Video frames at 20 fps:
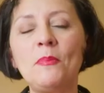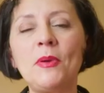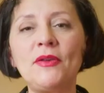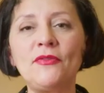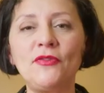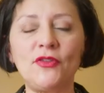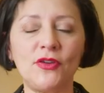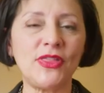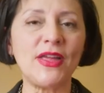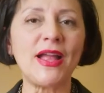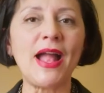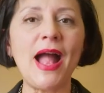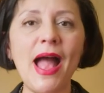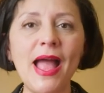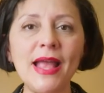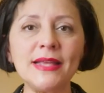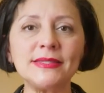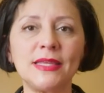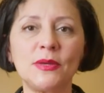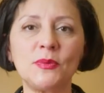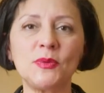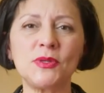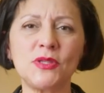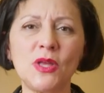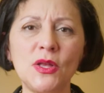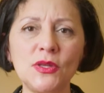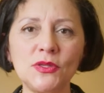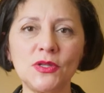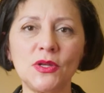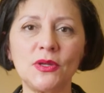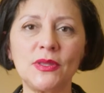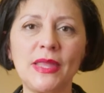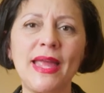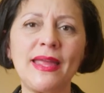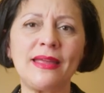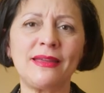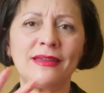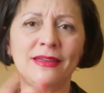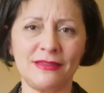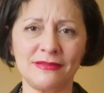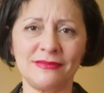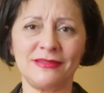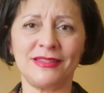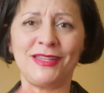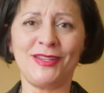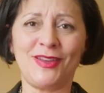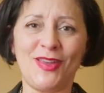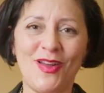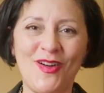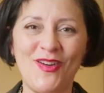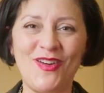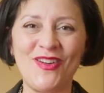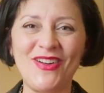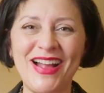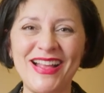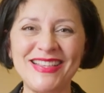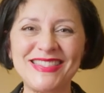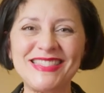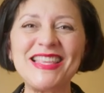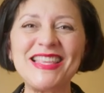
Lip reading: But for the guys, it was also like a, you know, a